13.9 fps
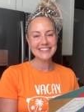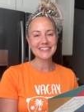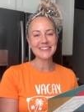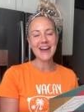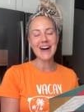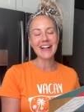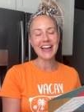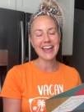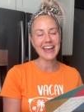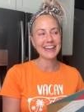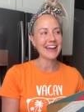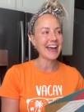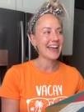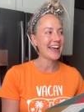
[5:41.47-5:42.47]
so y'all, I
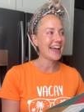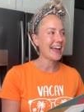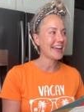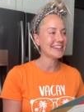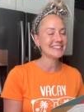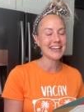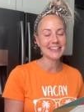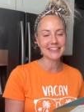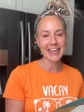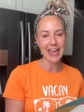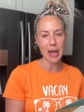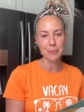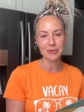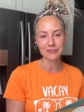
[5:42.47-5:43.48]
had I, I had Tedd the
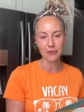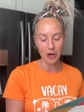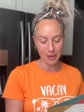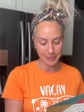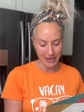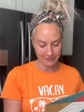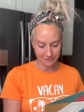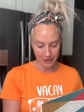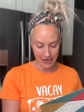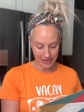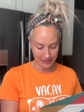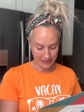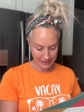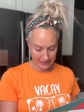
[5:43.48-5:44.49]
cat before I met
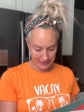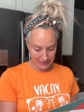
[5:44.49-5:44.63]
Fred.